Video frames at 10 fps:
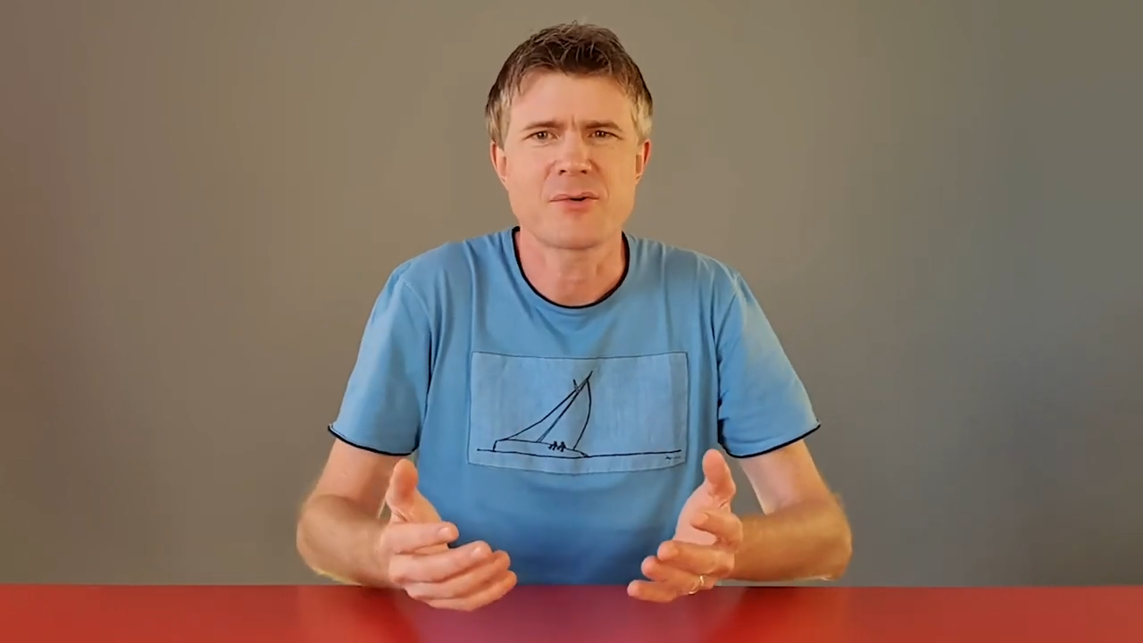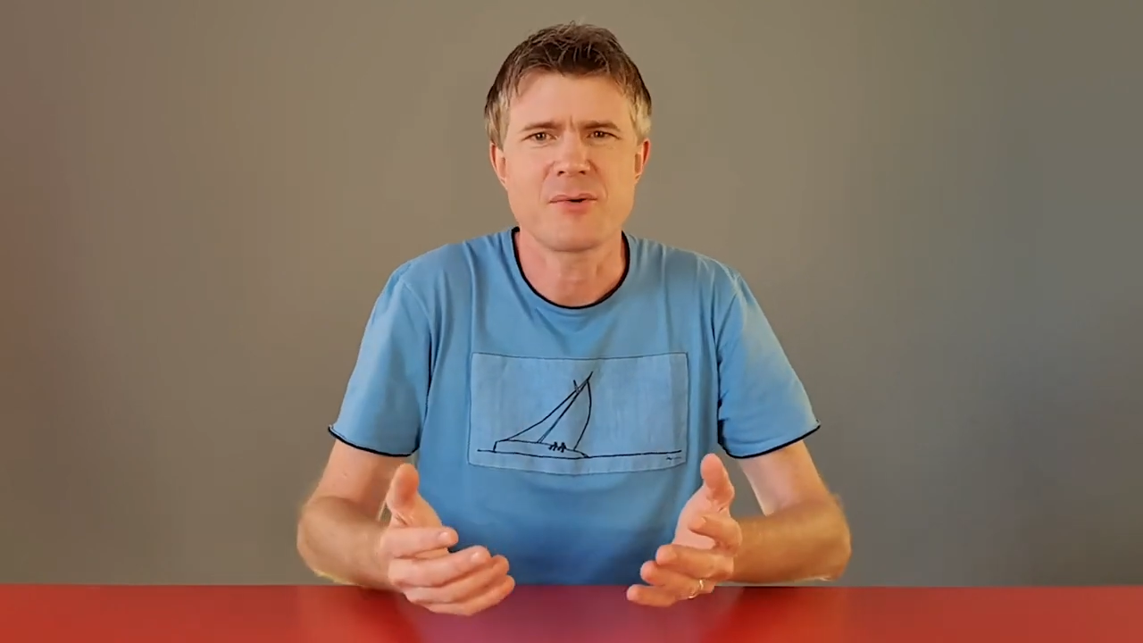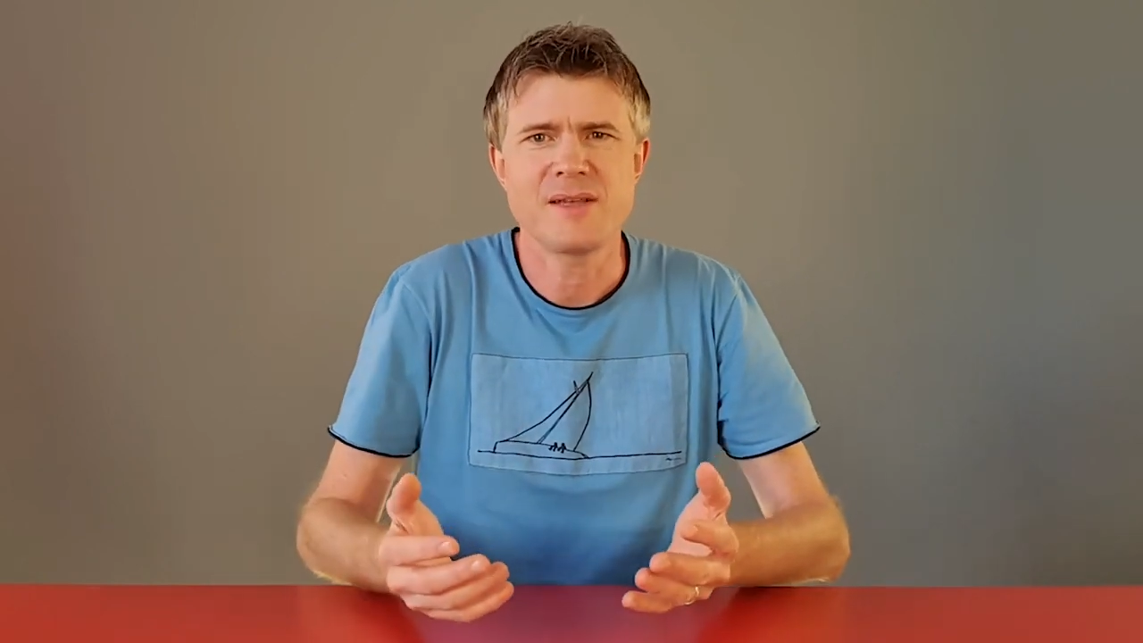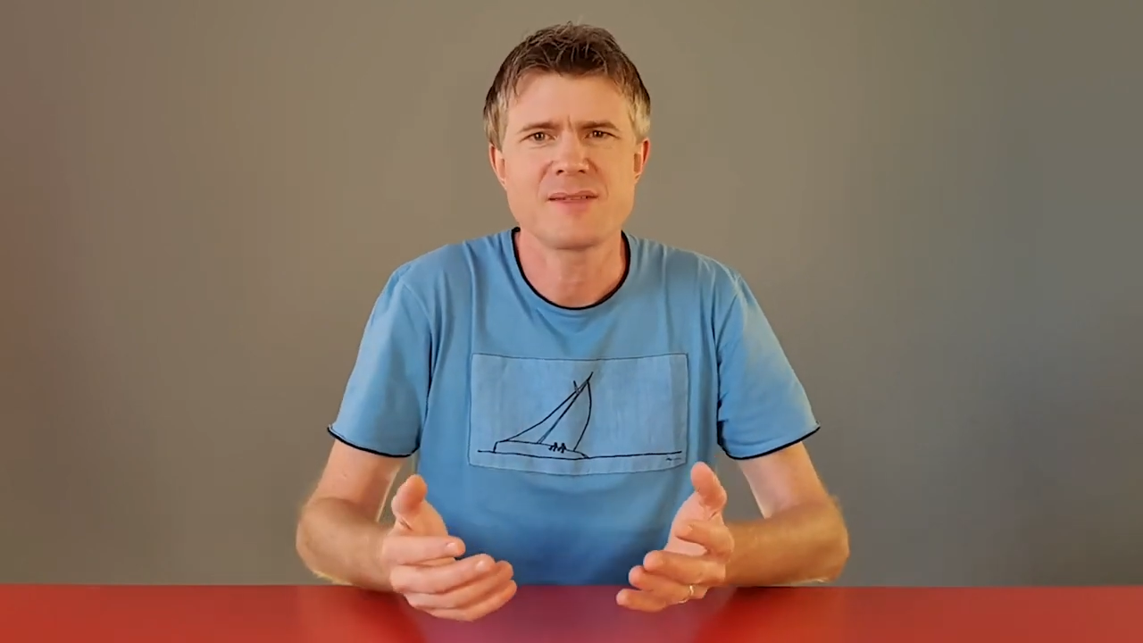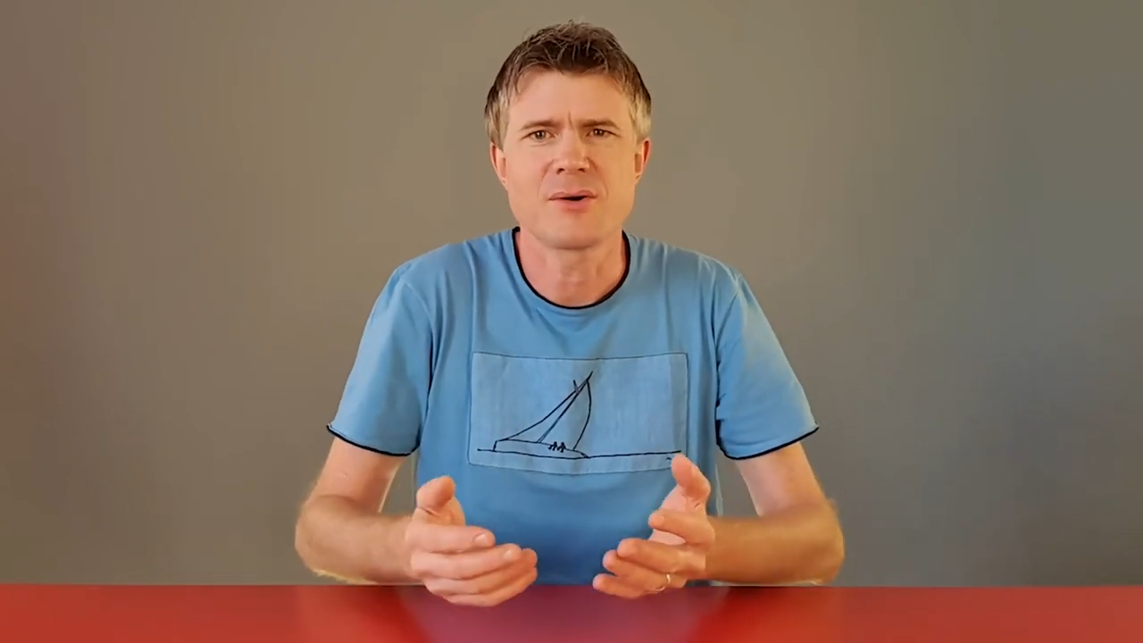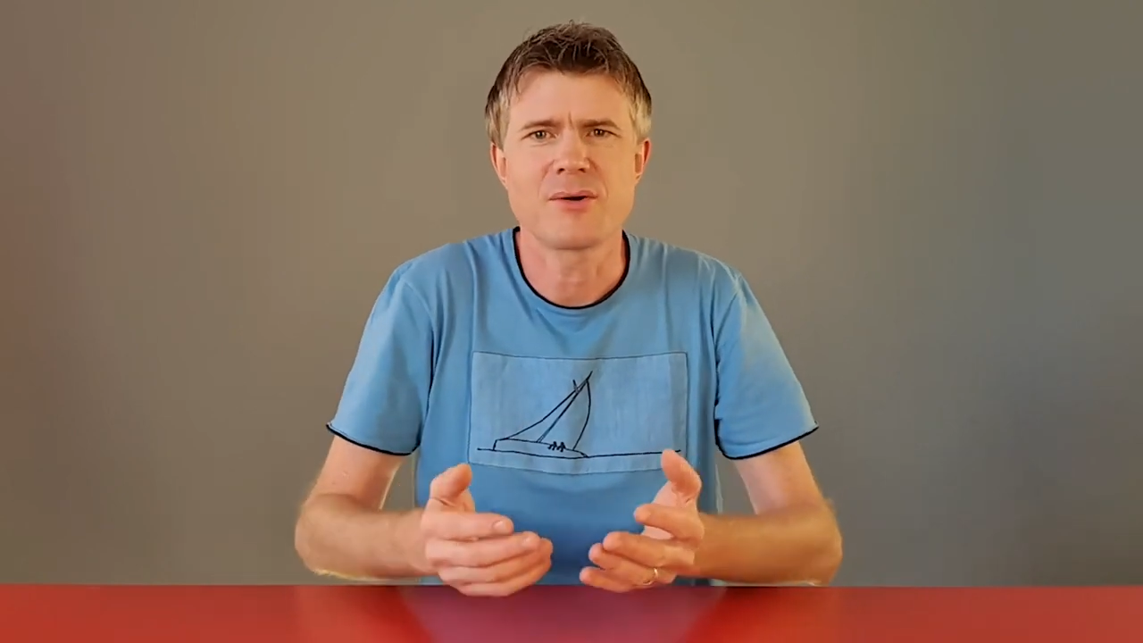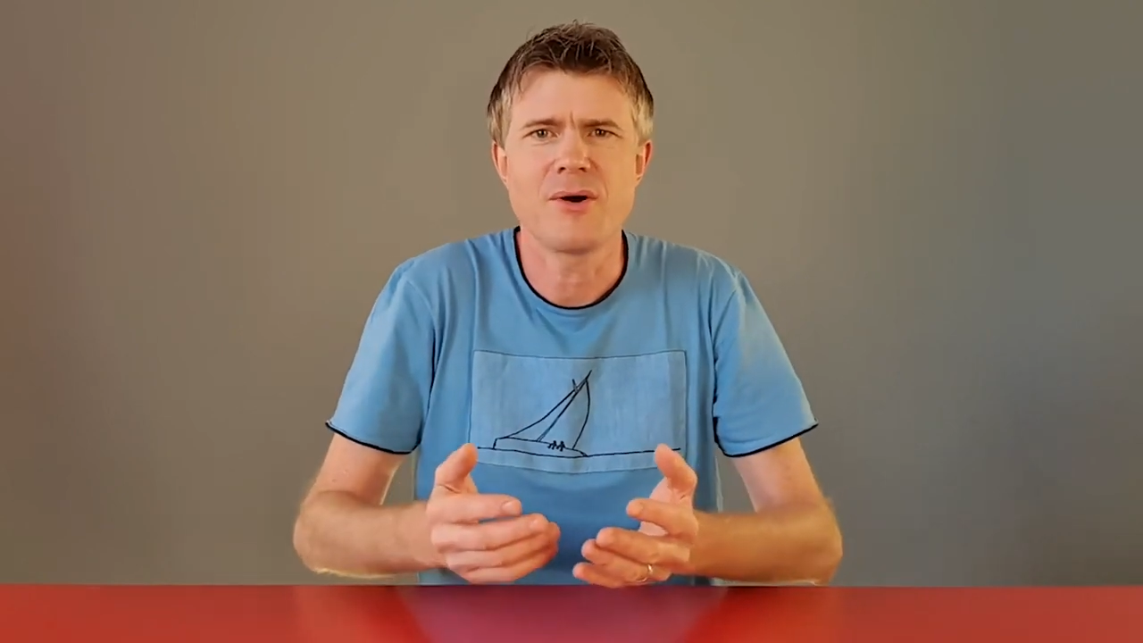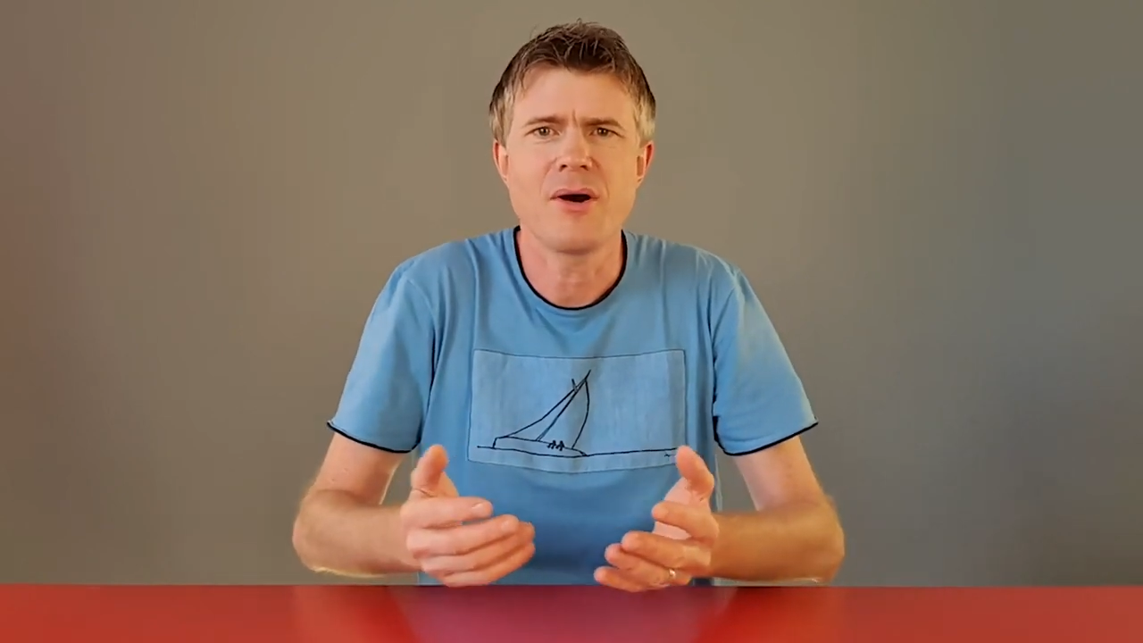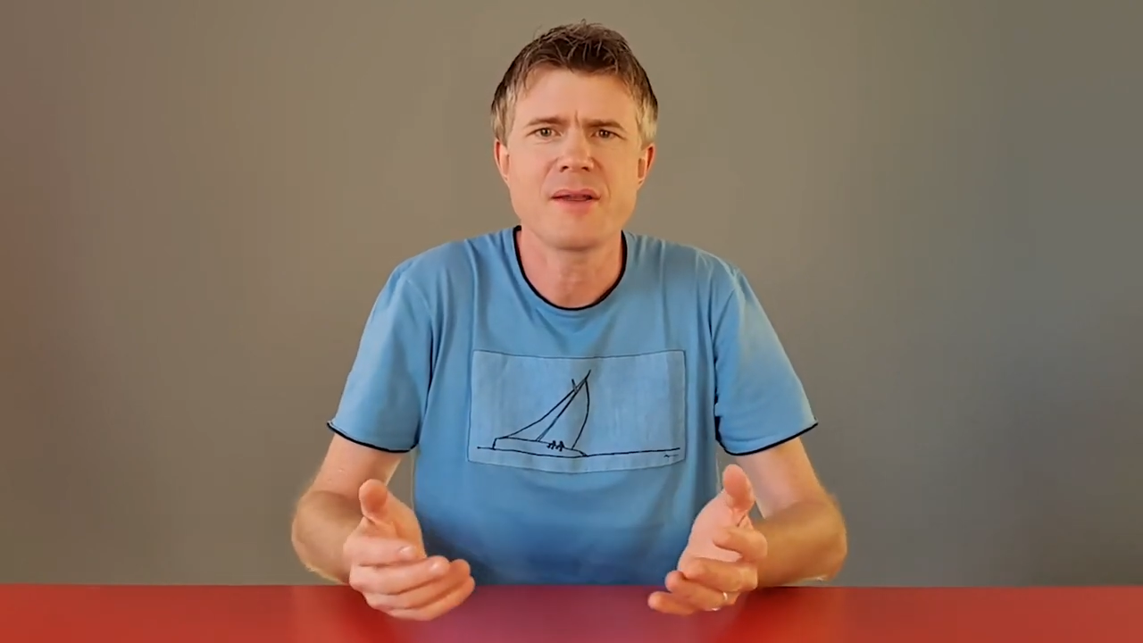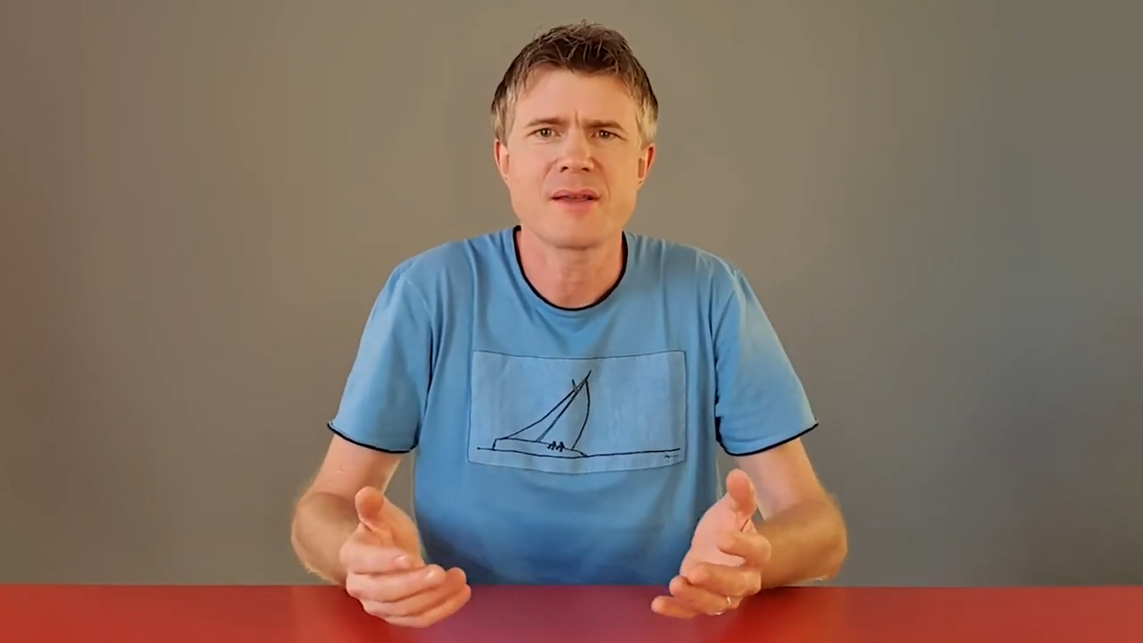crazy on
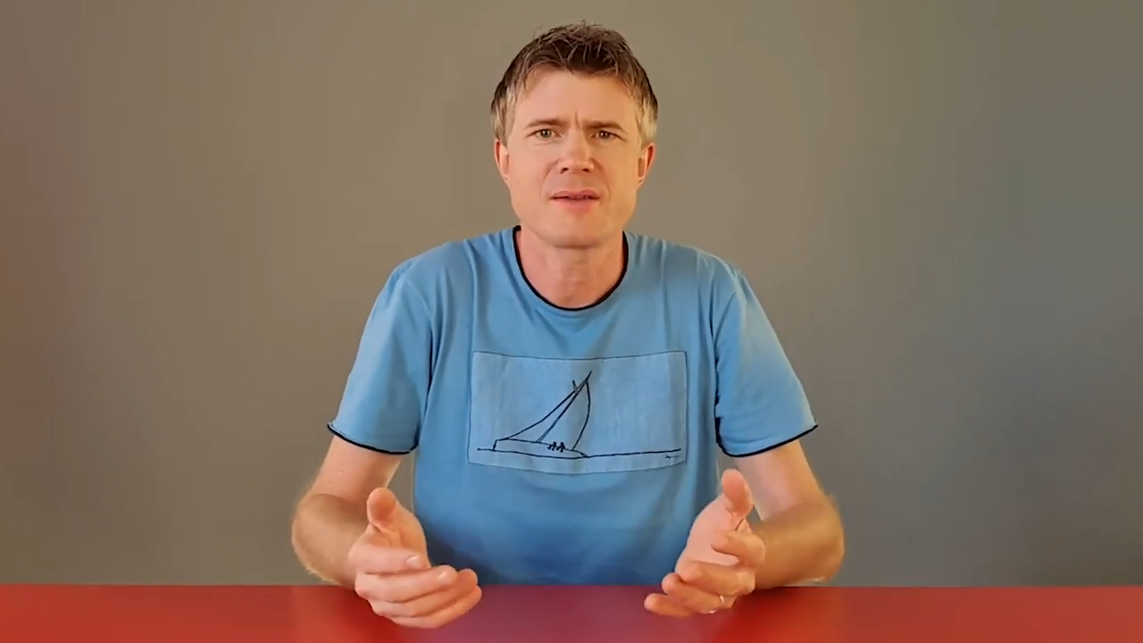learning